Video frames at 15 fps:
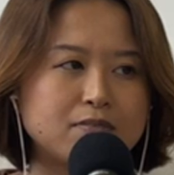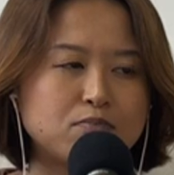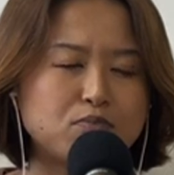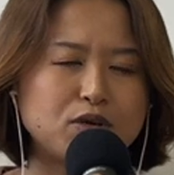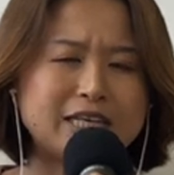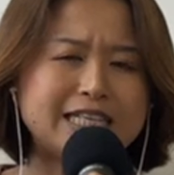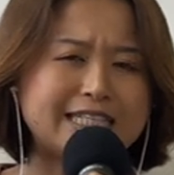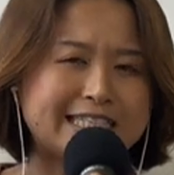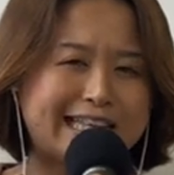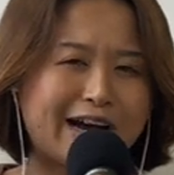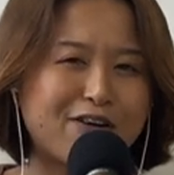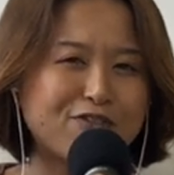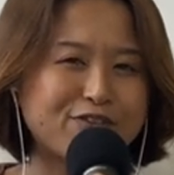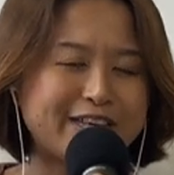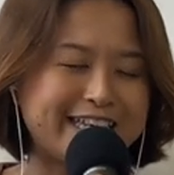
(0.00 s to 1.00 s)
pretty
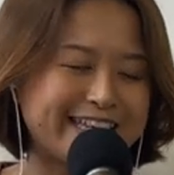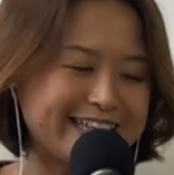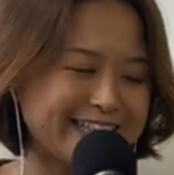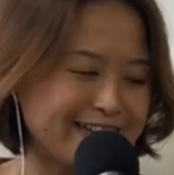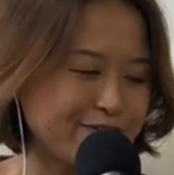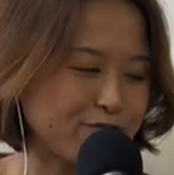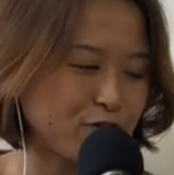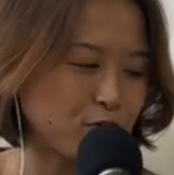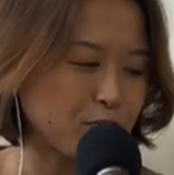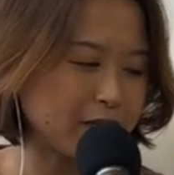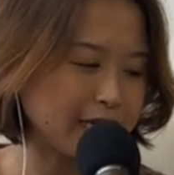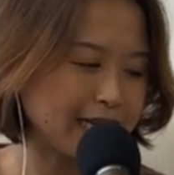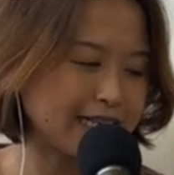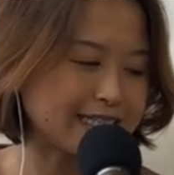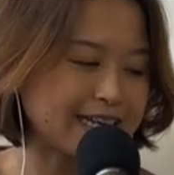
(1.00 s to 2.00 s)
self healing for
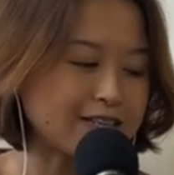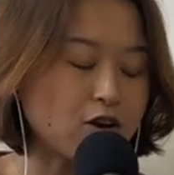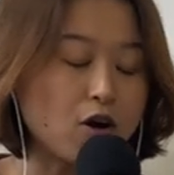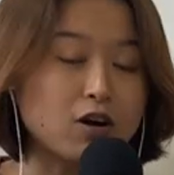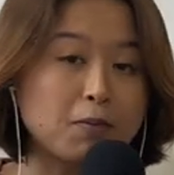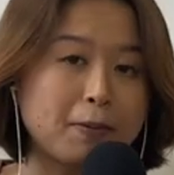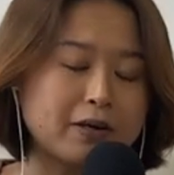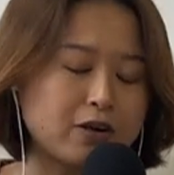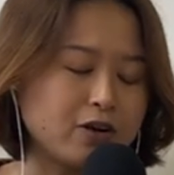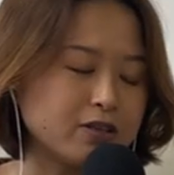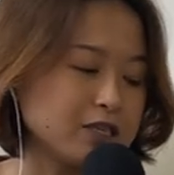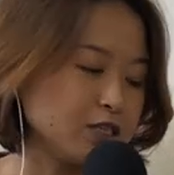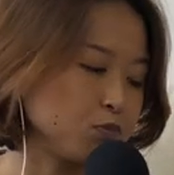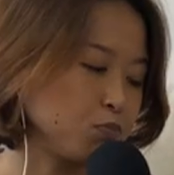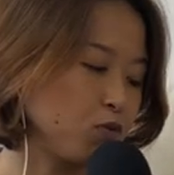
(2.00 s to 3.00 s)
me as I talk about all
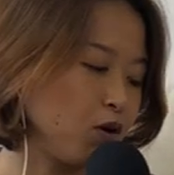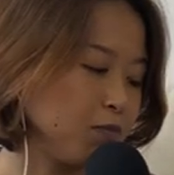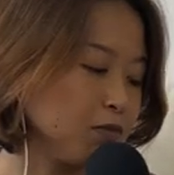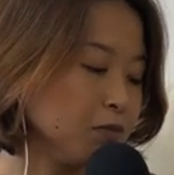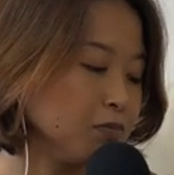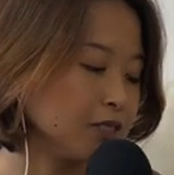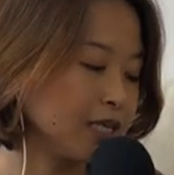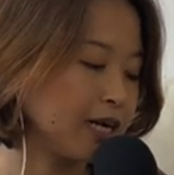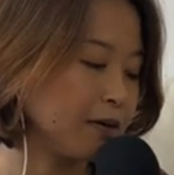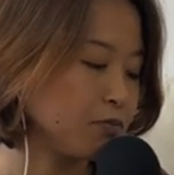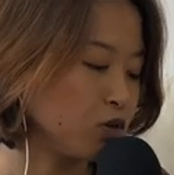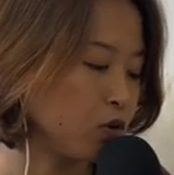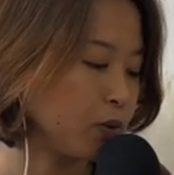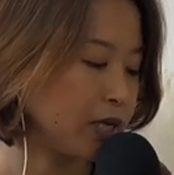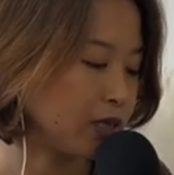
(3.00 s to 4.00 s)
these problems that I'm
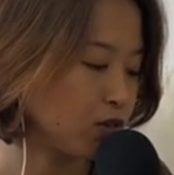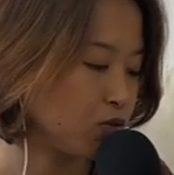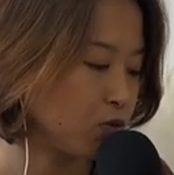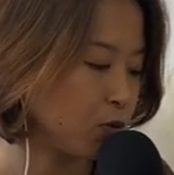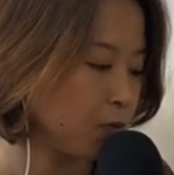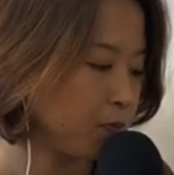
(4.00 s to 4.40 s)
going through.